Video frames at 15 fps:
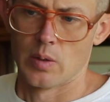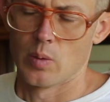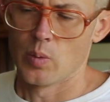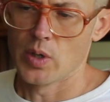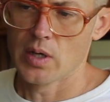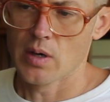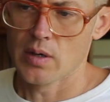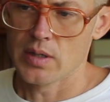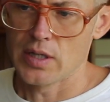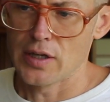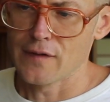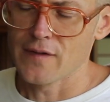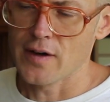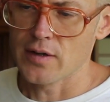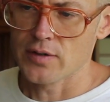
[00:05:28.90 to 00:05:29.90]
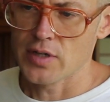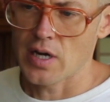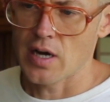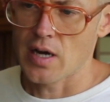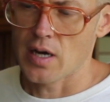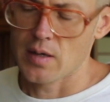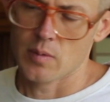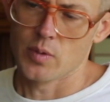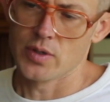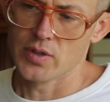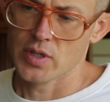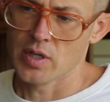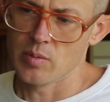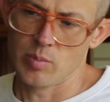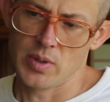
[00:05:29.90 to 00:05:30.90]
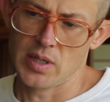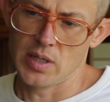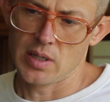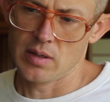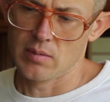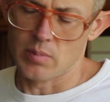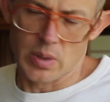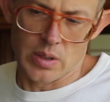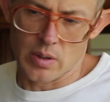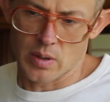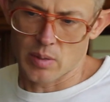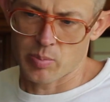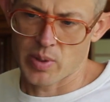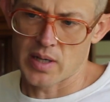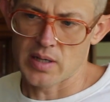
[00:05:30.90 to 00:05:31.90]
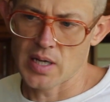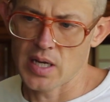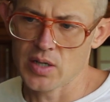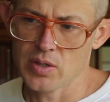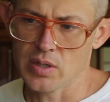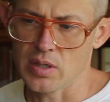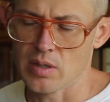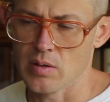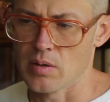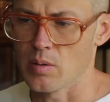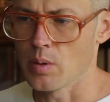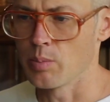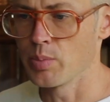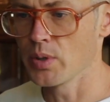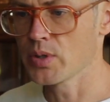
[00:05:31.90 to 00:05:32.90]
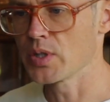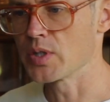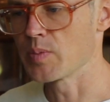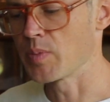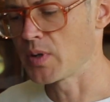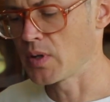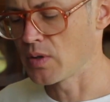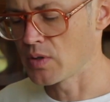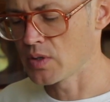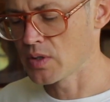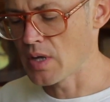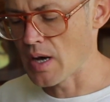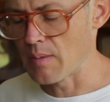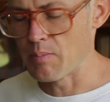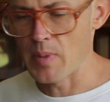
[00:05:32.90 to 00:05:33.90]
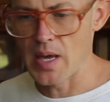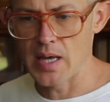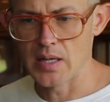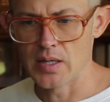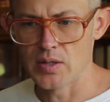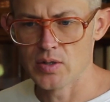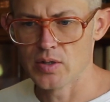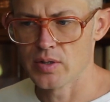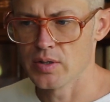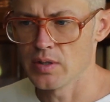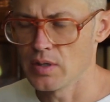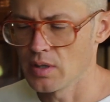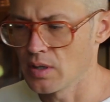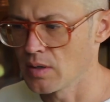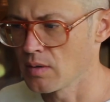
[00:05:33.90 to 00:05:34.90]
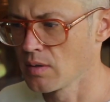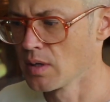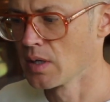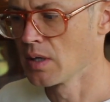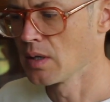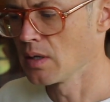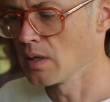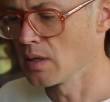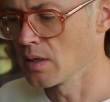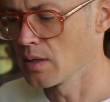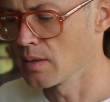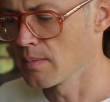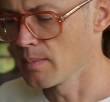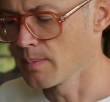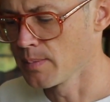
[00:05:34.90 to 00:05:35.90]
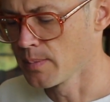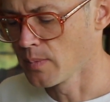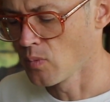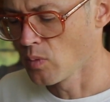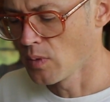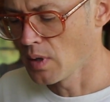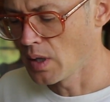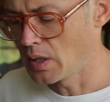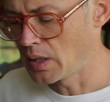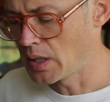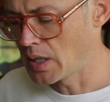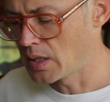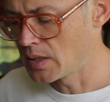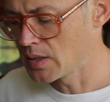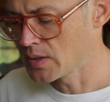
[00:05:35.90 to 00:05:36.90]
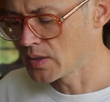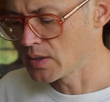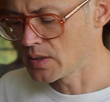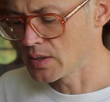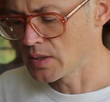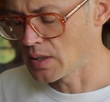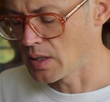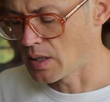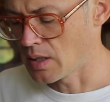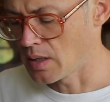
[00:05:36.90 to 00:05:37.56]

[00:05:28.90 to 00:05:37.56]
we call yefang cha, which can be, plantation or bushes, but they're just not managed, And again, this is,